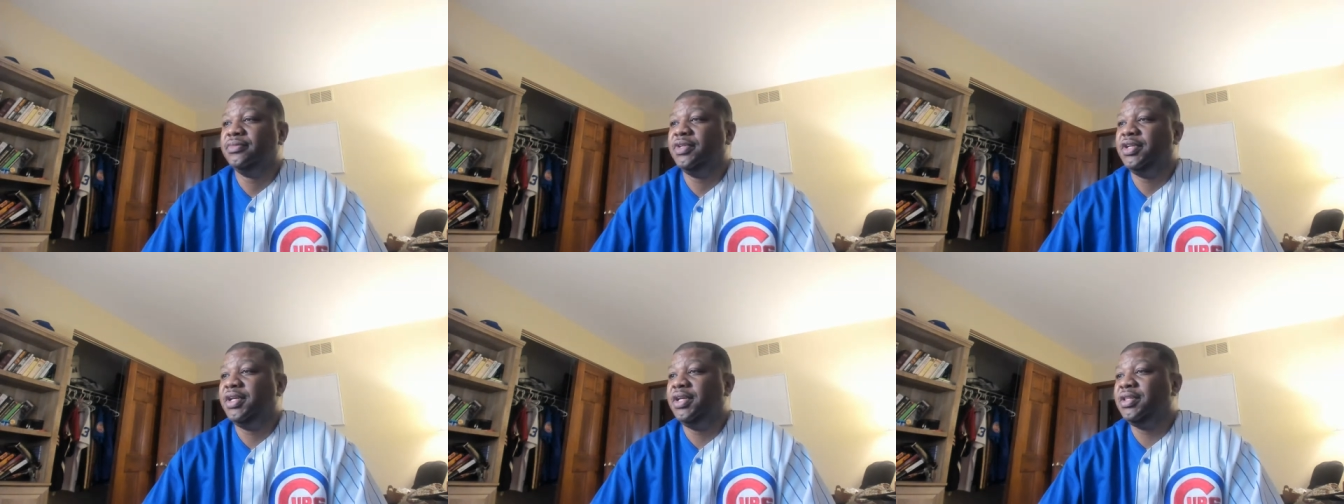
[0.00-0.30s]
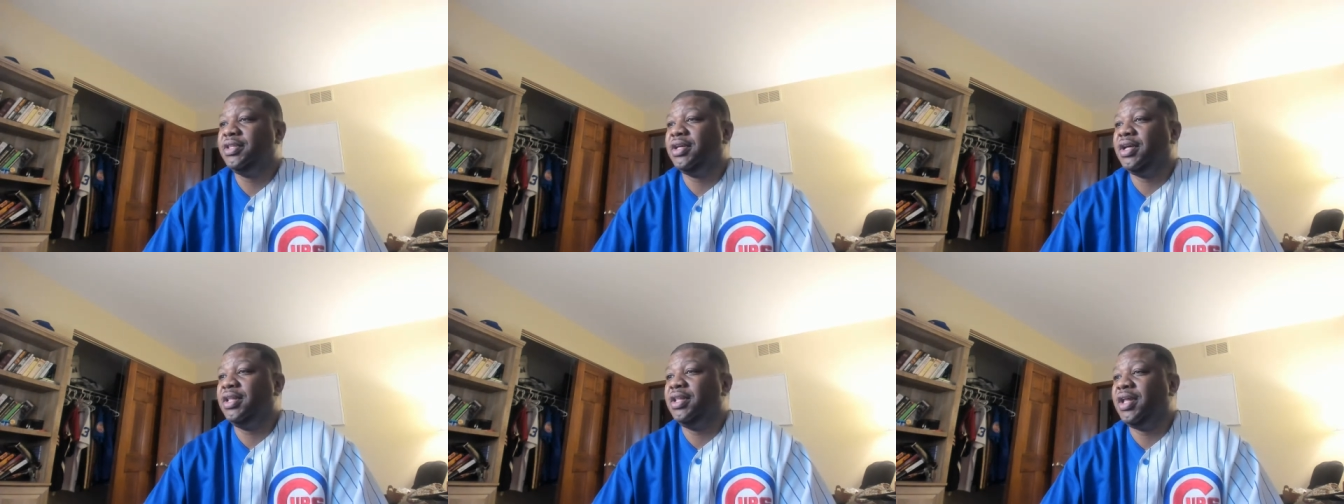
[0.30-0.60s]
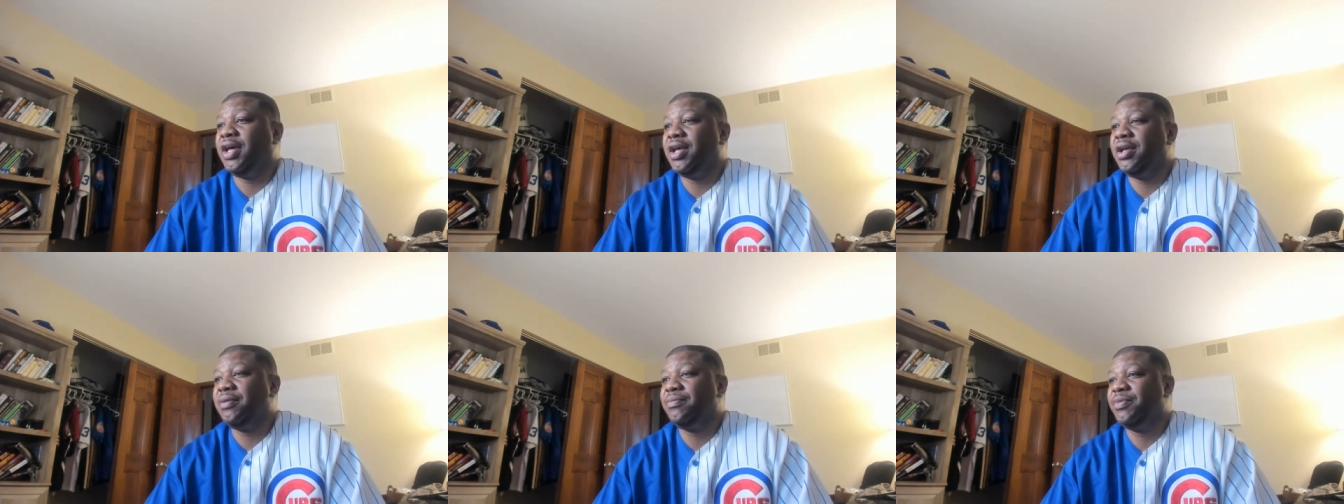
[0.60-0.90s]
hit that
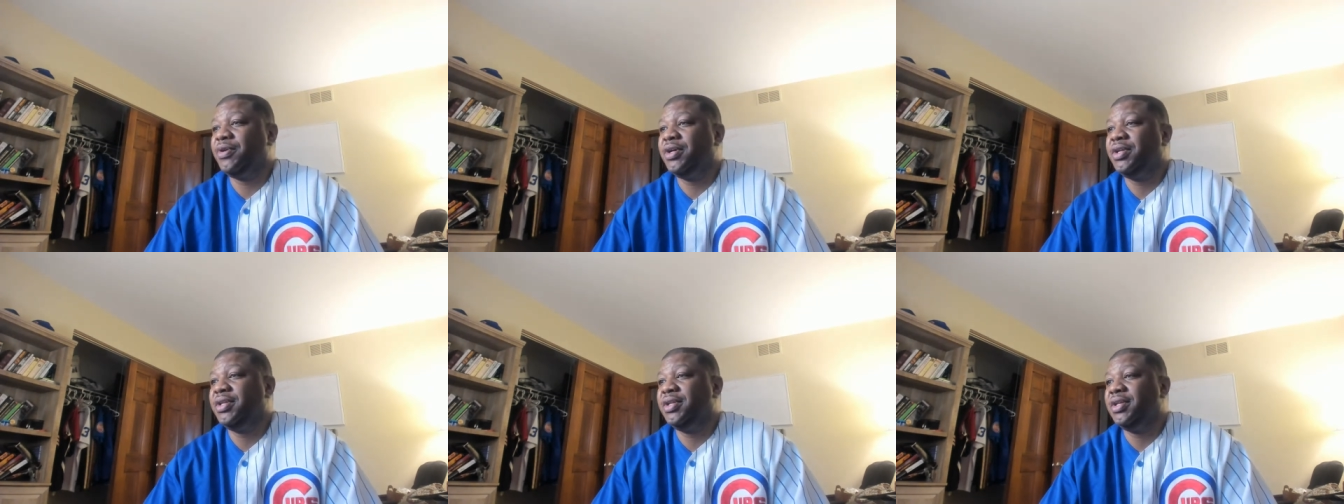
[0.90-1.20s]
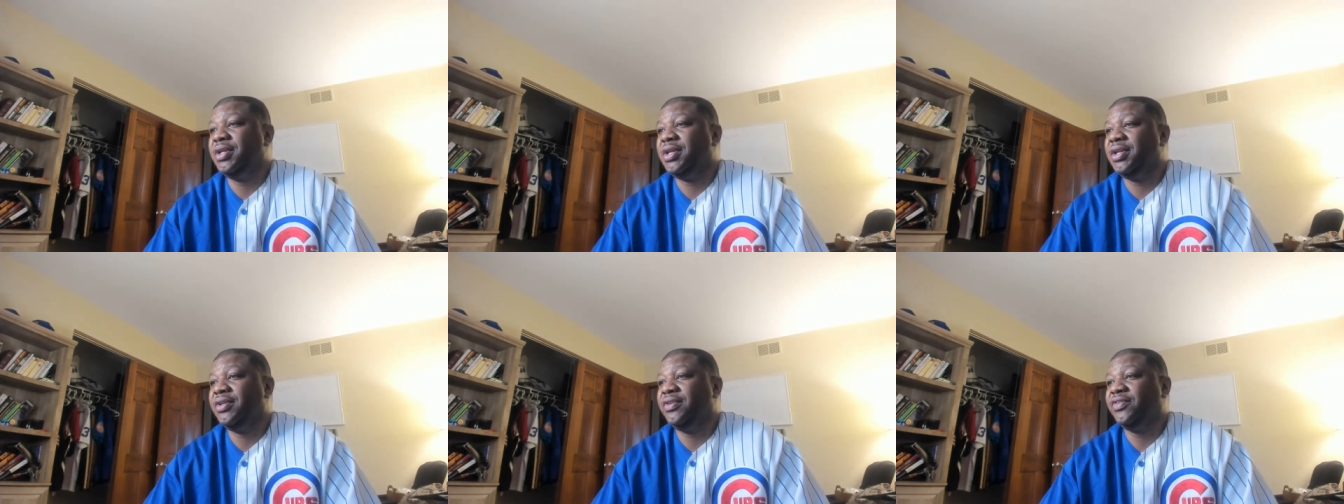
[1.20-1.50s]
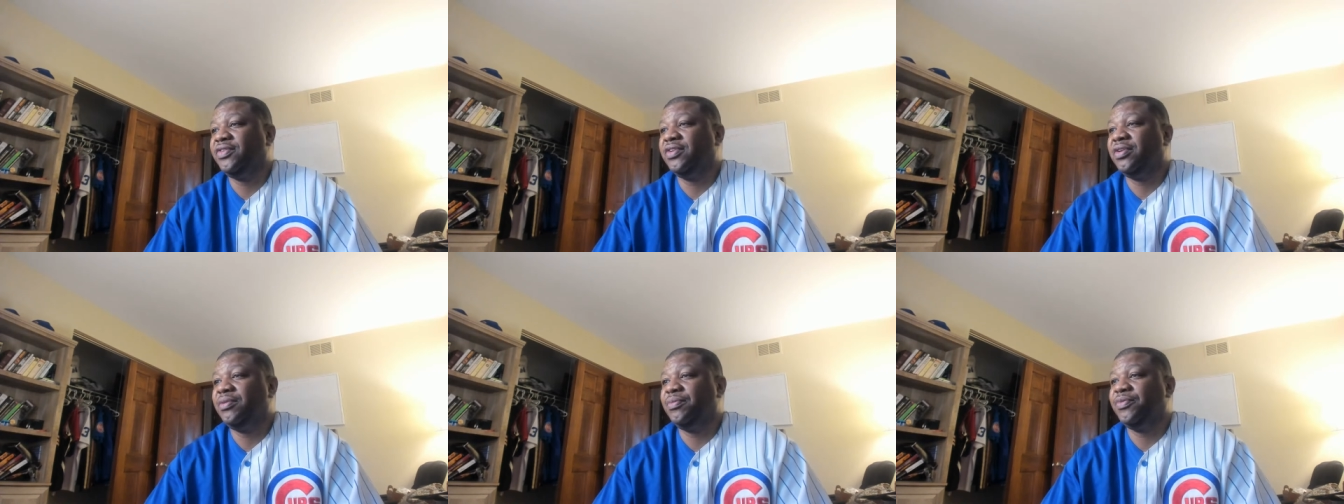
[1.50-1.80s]
like button and
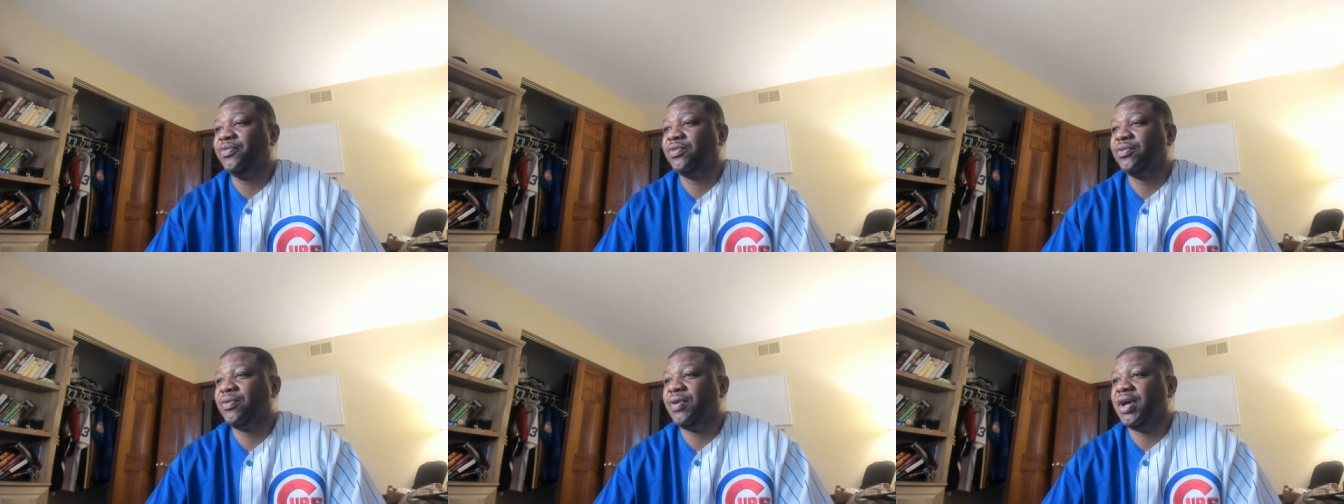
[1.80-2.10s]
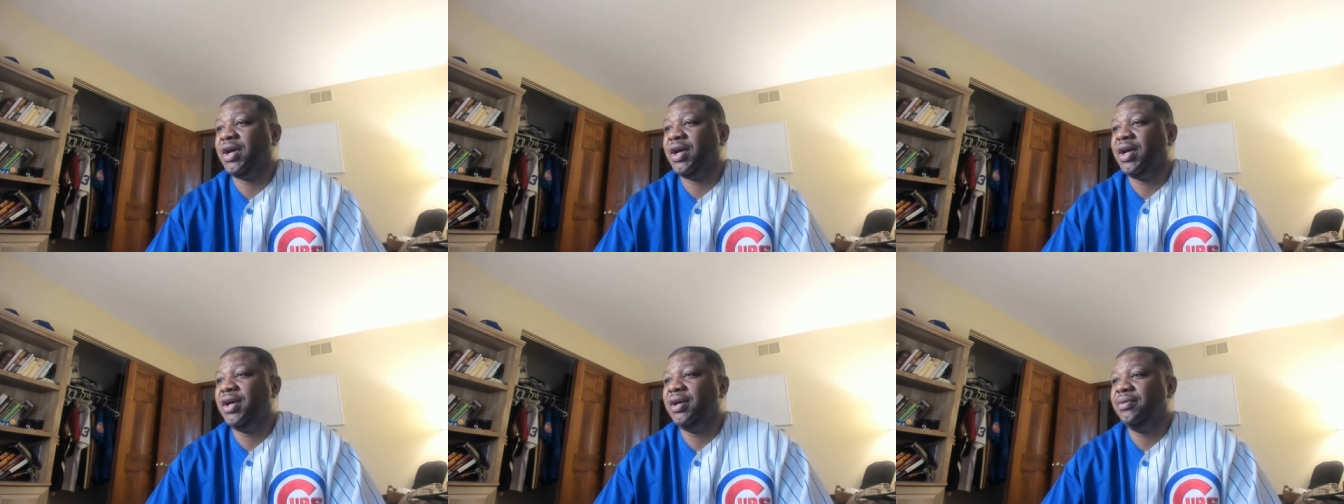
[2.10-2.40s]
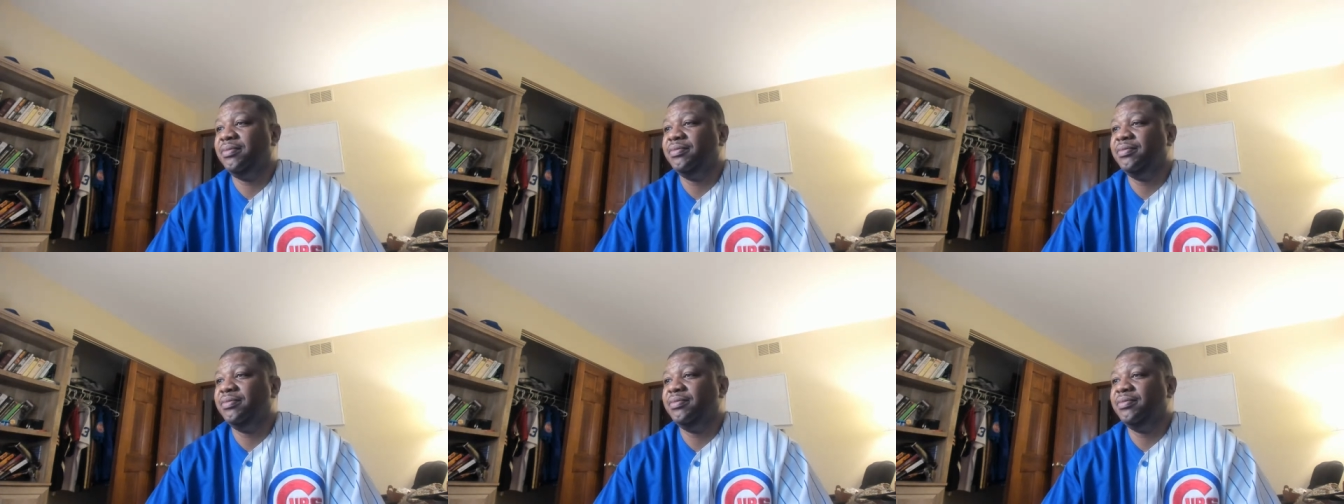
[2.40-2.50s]
subscribe.